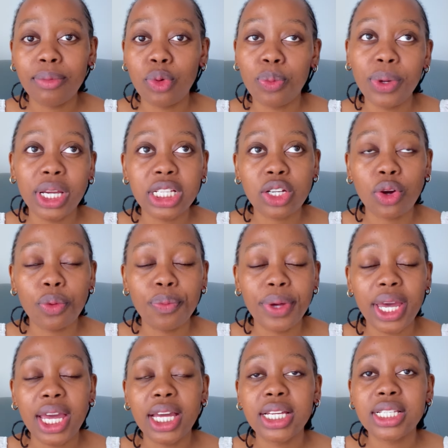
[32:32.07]
We picked our
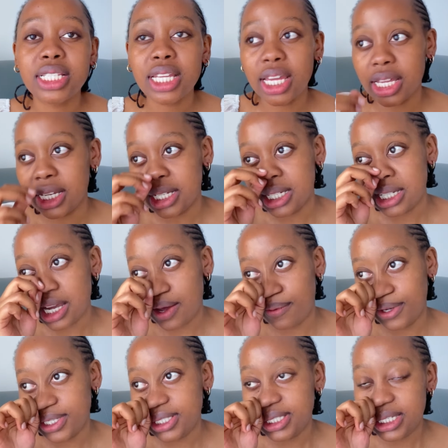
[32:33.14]
bags, and I
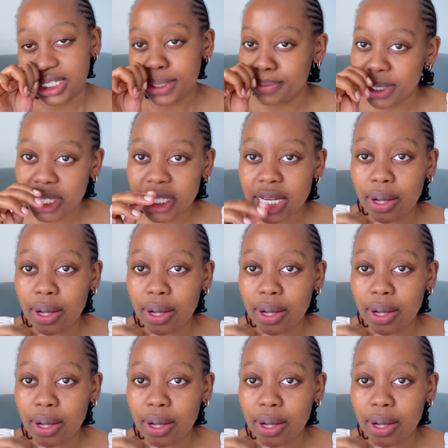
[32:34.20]
was dismissed.